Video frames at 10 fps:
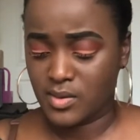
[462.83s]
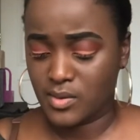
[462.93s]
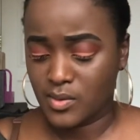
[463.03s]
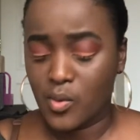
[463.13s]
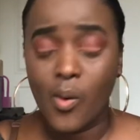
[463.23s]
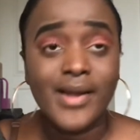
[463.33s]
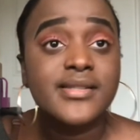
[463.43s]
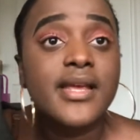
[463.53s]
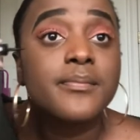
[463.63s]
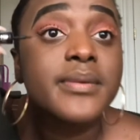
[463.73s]
quite
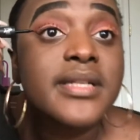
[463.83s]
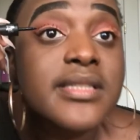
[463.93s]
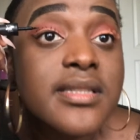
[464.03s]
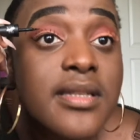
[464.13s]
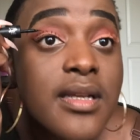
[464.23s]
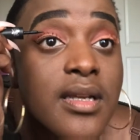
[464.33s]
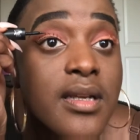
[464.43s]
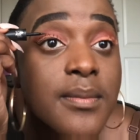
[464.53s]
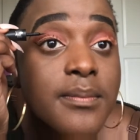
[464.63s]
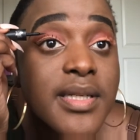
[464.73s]
a bit
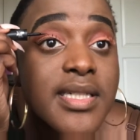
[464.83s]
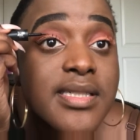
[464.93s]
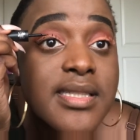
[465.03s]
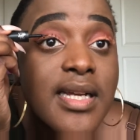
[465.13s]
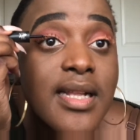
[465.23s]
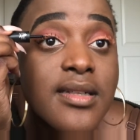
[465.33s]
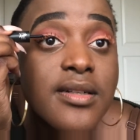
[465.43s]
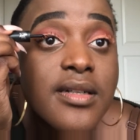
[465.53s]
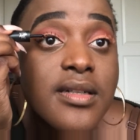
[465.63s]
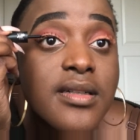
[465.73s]
because the
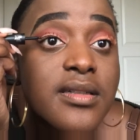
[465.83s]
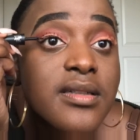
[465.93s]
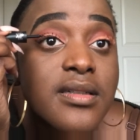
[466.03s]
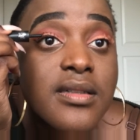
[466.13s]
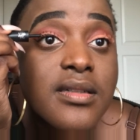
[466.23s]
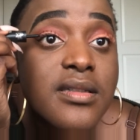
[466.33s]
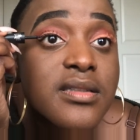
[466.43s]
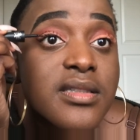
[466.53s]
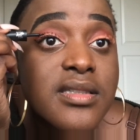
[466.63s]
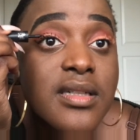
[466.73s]
color
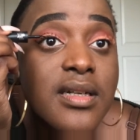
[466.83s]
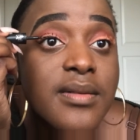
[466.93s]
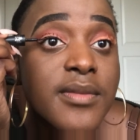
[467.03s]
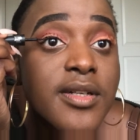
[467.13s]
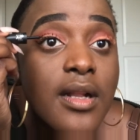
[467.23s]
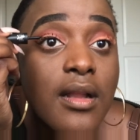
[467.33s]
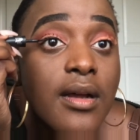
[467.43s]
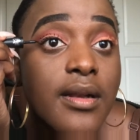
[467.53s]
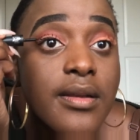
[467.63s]
doesn't come on a lot.